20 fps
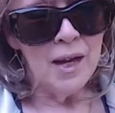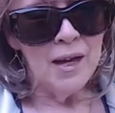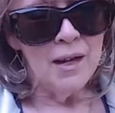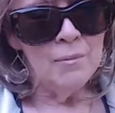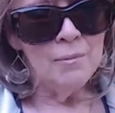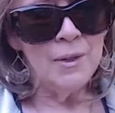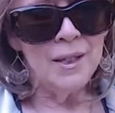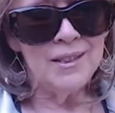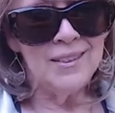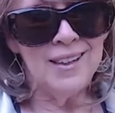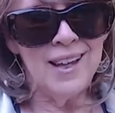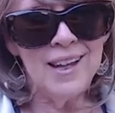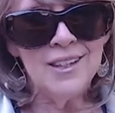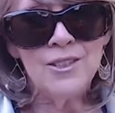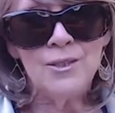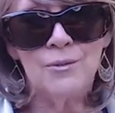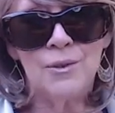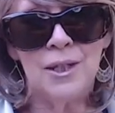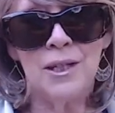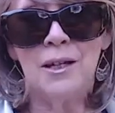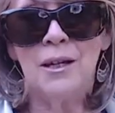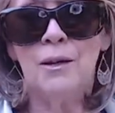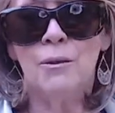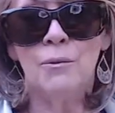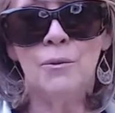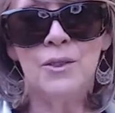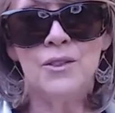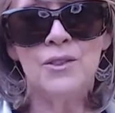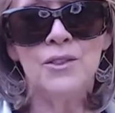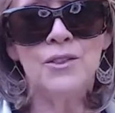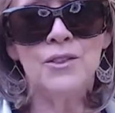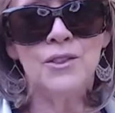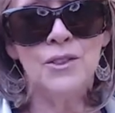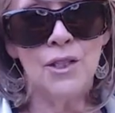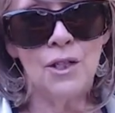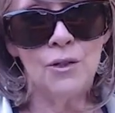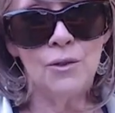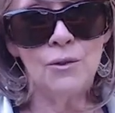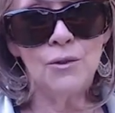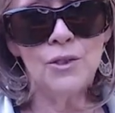But last week was
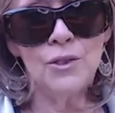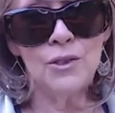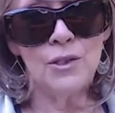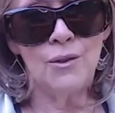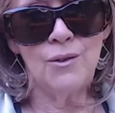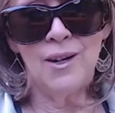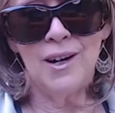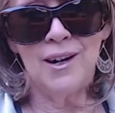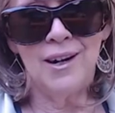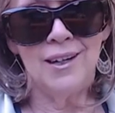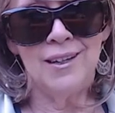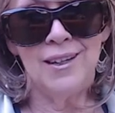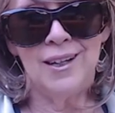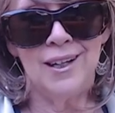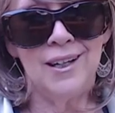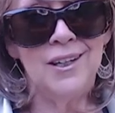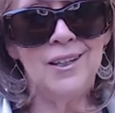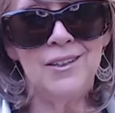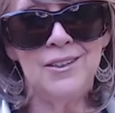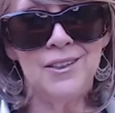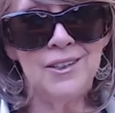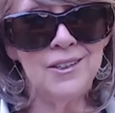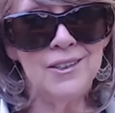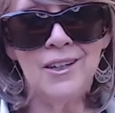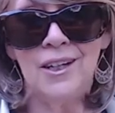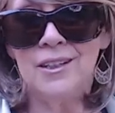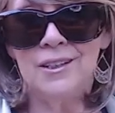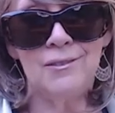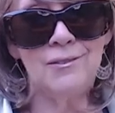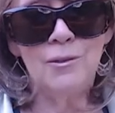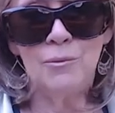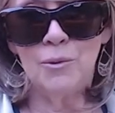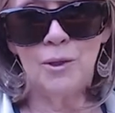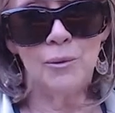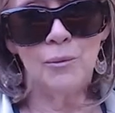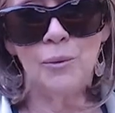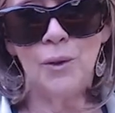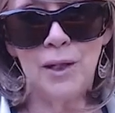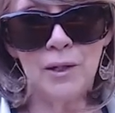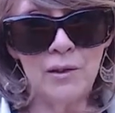so so hot, I did not even want
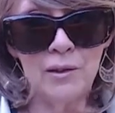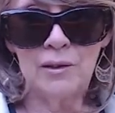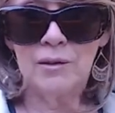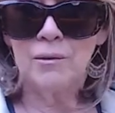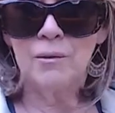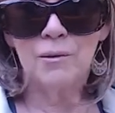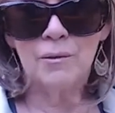to wear